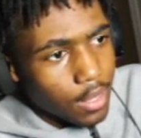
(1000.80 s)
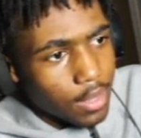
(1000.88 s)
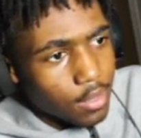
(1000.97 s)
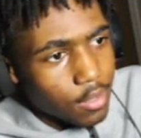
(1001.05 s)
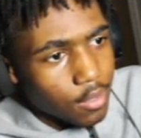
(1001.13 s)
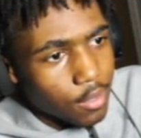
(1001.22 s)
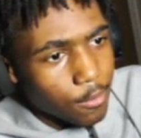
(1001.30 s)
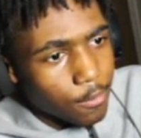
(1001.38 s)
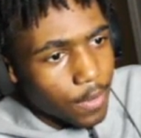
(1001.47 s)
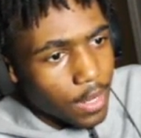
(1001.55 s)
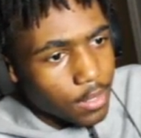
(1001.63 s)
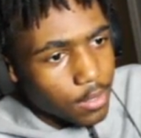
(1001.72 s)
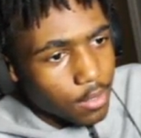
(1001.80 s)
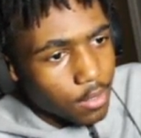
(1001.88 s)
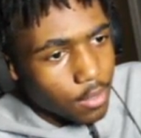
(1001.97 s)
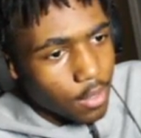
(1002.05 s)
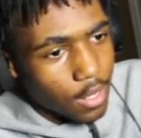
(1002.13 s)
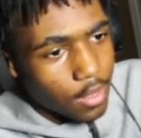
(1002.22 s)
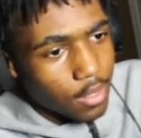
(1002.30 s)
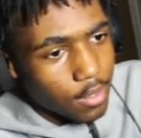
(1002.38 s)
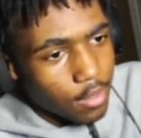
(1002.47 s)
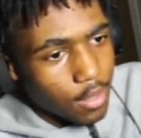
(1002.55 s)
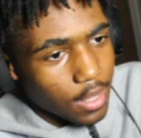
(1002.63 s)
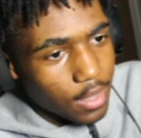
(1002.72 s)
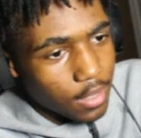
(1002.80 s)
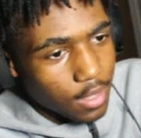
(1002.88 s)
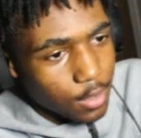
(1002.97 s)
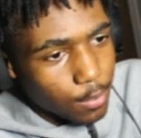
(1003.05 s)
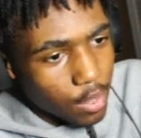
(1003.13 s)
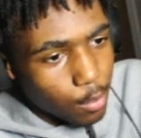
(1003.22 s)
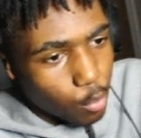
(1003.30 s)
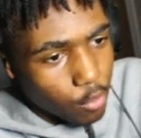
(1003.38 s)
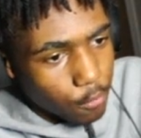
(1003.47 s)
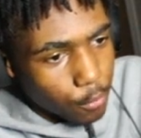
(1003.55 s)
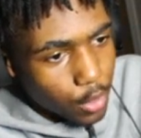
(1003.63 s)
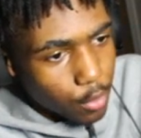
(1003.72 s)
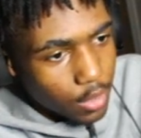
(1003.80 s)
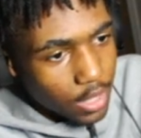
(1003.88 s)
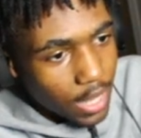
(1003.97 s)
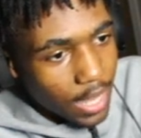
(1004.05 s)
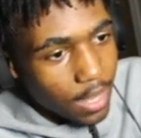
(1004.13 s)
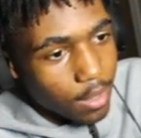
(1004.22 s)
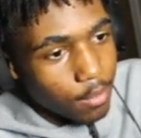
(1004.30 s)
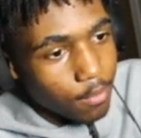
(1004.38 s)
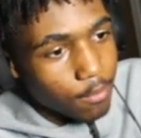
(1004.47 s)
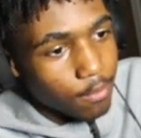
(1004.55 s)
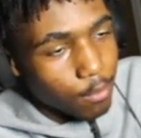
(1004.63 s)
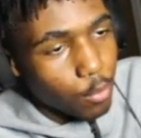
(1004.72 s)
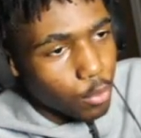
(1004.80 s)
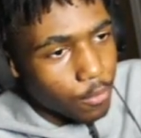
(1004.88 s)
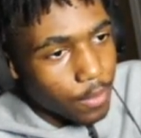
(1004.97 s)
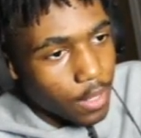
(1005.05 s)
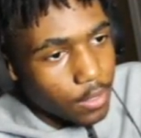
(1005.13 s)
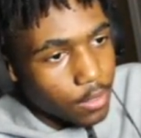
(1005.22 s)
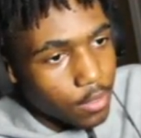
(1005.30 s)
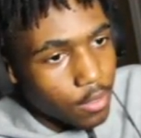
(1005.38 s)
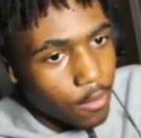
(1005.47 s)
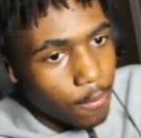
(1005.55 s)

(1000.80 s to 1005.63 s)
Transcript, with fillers: I think they're a little faster. I think I think they spawn more frequently and more faster.